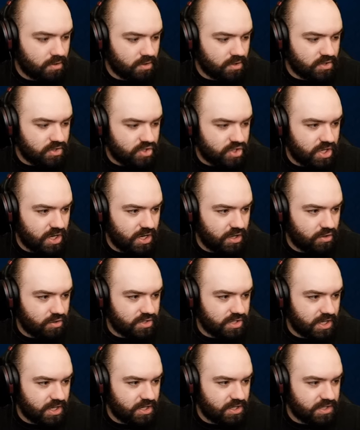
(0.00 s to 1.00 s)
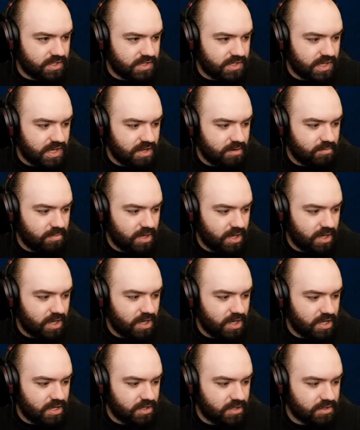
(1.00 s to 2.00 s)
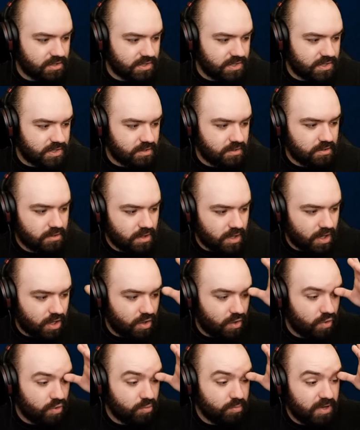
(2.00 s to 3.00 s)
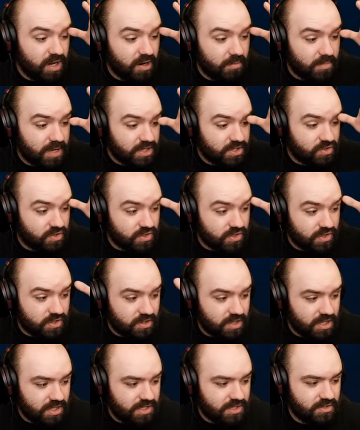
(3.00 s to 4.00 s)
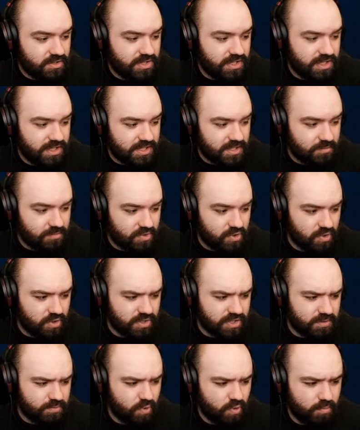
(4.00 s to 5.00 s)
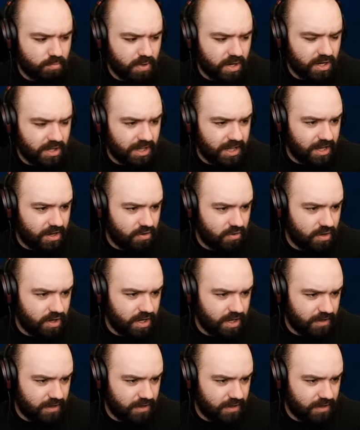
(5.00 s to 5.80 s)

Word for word: This chair looks like it has seen better years. An old beat up mattress. You think you see some sort of small bug like critter